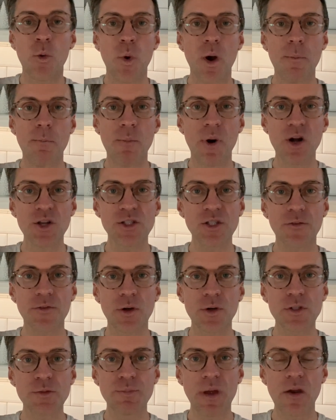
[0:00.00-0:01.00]
where most
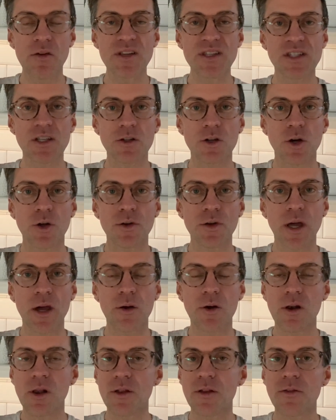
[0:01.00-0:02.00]
of those berries are gone
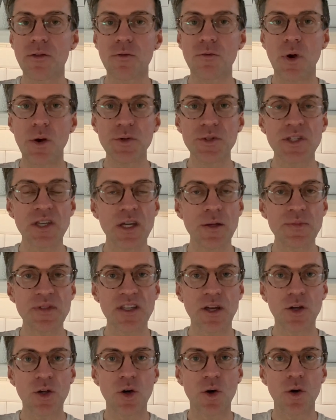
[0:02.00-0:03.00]
now, a lot of the rose
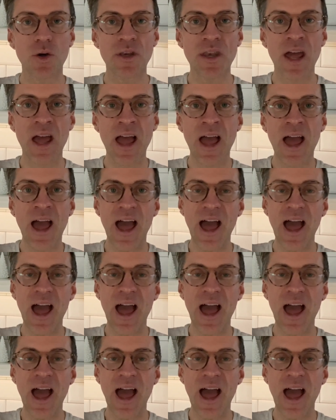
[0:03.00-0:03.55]
hips are gone,